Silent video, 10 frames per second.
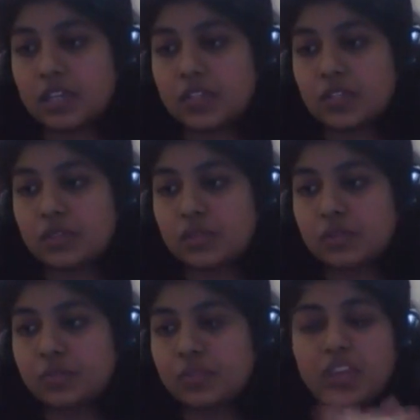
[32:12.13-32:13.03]
So
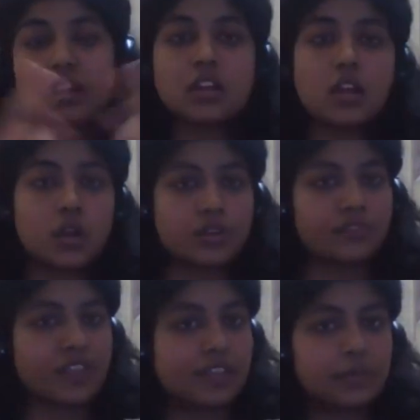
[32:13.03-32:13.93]
there are a lot of
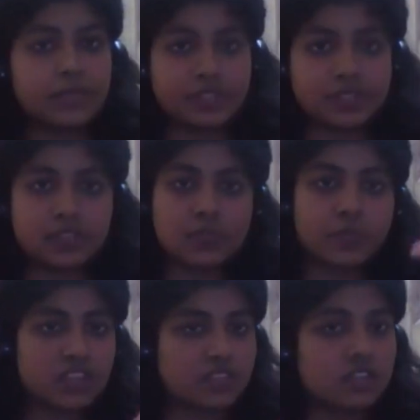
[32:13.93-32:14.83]
elements
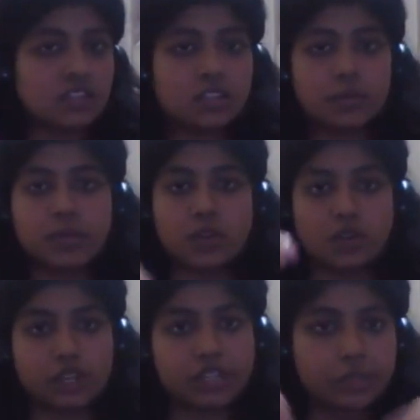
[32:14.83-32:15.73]
present in the
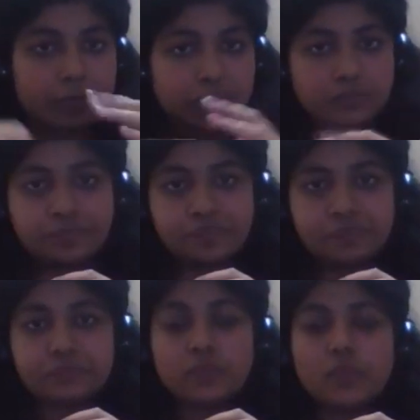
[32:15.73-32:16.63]
periodic table
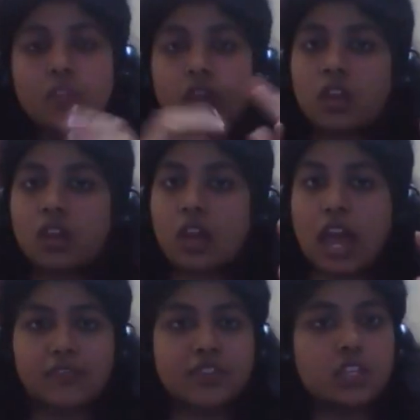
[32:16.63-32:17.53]

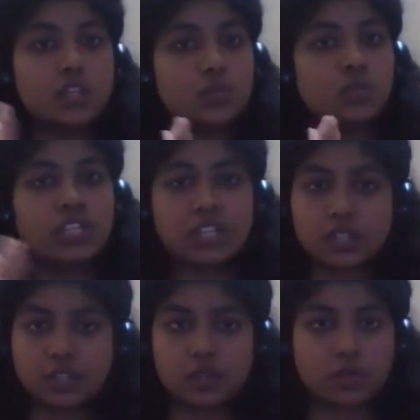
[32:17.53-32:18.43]
having unique
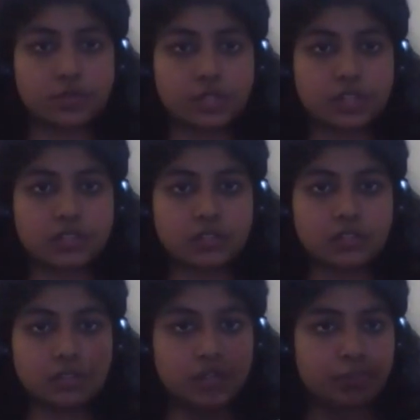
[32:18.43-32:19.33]
atomic
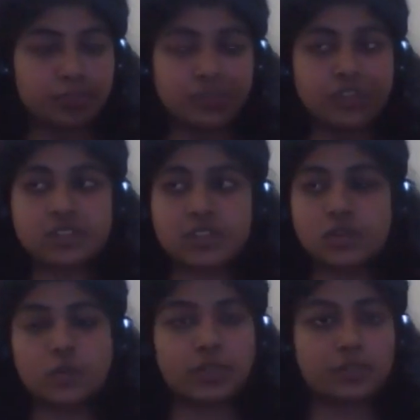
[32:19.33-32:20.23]
numbers,
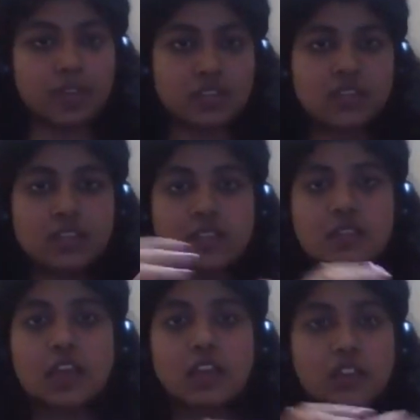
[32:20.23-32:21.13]
atomic
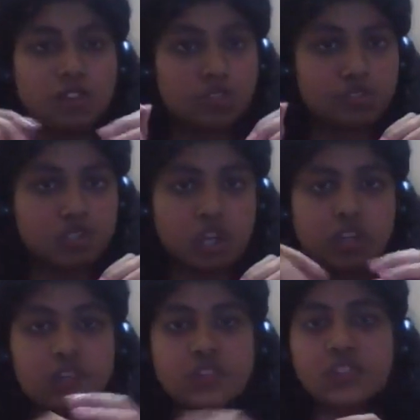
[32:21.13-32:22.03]
masses, and
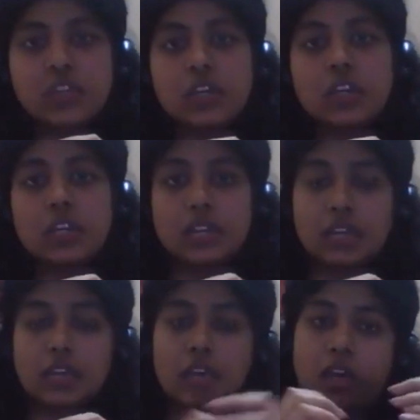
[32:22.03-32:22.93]
charge,
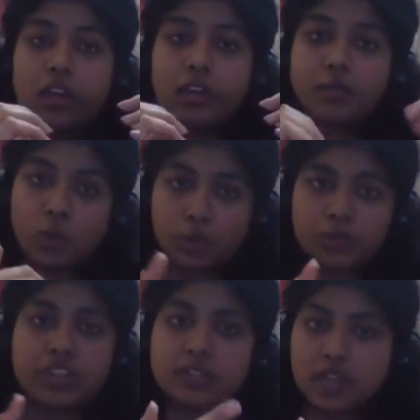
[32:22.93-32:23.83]
and
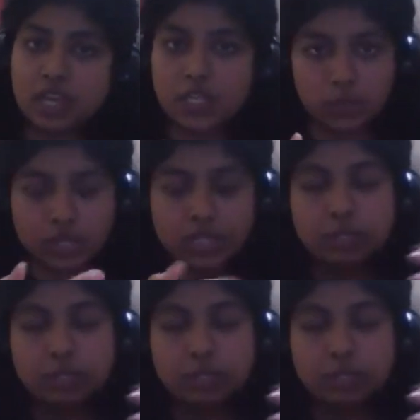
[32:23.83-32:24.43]
properties as well.